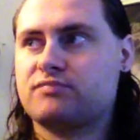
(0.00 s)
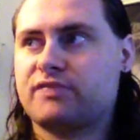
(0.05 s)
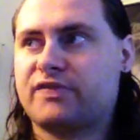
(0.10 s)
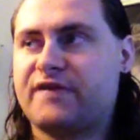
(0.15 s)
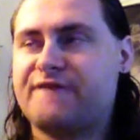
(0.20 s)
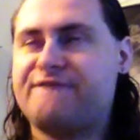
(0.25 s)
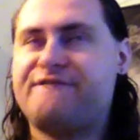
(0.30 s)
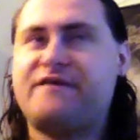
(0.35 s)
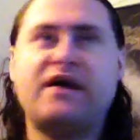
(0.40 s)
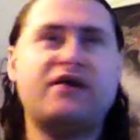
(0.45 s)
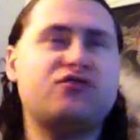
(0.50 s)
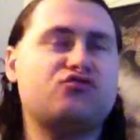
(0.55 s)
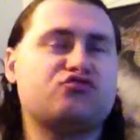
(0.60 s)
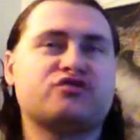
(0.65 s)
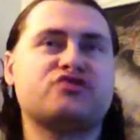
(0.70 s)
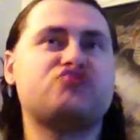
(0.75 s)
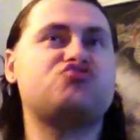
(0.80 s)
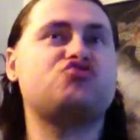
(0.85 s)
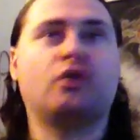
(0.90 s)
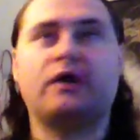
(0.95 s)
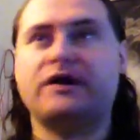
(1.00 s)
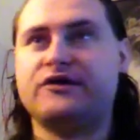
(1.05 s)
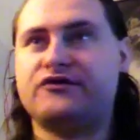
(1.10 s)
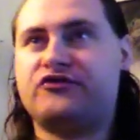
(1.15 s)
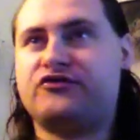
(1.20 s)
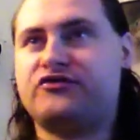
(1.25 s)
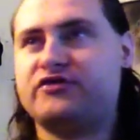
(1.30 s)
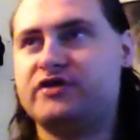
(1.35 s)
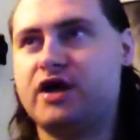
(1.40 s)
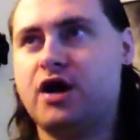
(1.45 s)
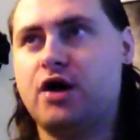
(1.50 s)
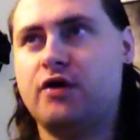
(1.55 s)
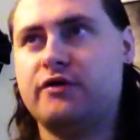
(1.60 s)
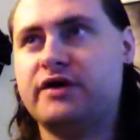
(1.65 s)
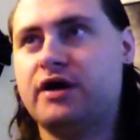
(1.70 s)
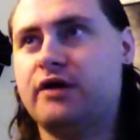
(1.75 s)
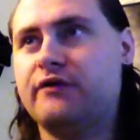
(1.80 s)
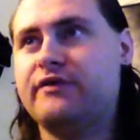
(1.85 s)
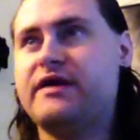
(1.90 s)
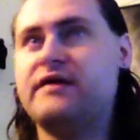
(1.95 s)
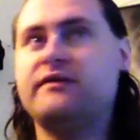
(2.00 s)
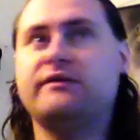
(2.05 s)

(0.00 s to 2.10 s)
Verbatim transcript: the fans rejoiced. You know, you know they